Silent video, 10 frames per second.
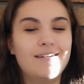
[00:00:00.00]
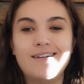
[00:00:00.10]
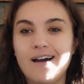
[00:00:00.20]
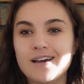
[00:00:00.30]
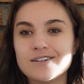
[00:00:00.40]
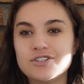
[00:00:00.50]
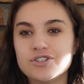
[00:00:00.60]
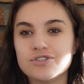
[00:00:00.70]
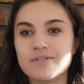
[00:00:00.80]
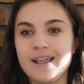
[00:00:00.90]
not
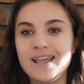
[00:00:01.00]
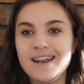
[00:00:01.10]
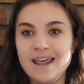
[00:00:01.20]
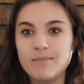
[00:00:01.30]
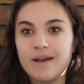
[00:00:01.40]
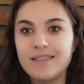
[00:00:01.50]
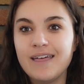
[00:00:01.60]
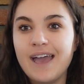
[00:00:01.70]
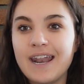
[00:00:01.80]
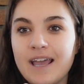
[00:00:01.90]
straight, and by
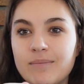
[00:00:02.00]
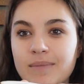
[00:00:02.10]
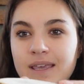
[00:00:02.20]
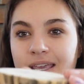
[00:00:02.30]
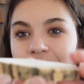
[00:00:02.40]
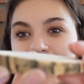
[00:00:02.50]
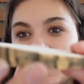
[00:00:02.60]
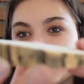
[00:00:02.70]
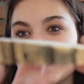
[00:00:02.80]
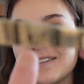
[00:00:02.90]
that I
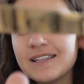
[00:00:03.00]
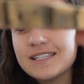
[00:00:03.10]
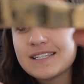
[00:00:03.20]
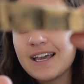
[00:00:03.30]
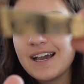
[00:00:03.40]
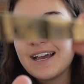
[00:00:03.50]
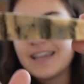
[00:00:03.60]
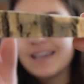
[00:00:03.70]
mean, so this guy